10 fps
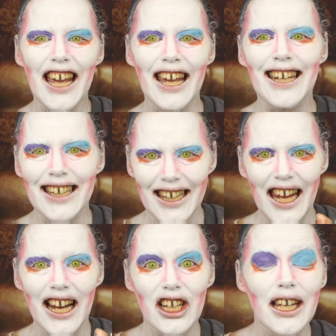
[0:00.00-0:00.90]
And
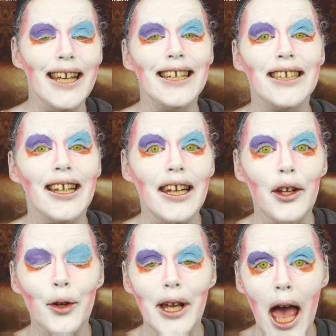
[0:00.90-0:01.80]
there is the
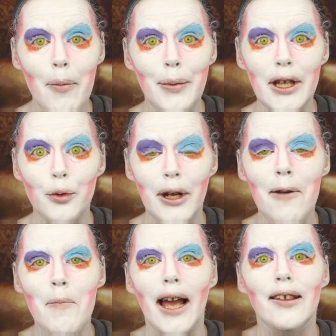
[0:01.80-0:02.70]
little gap
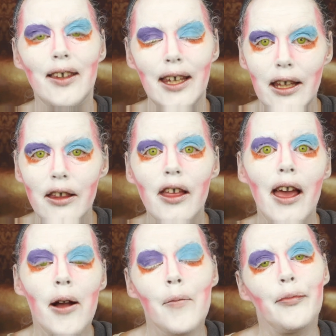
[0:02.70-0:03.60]
between my teeth.
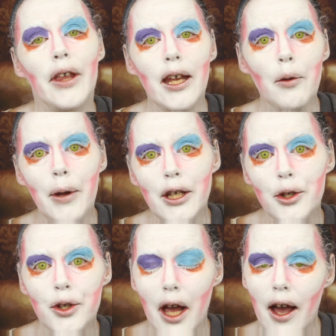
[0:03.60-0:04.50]
In the
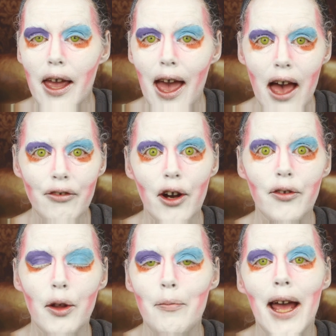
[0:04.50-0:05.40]
pictures I have
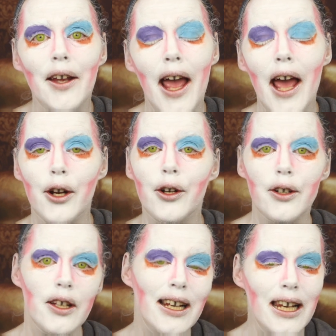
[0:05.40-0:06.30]
of the Mad
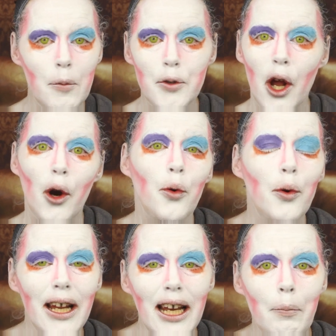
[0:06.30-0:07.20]
Hatter, the lips are
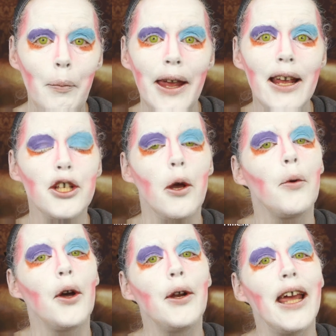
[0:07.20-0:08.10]
really pink, so
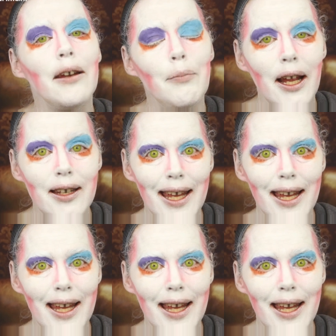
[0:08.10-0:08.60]
I'm going to get my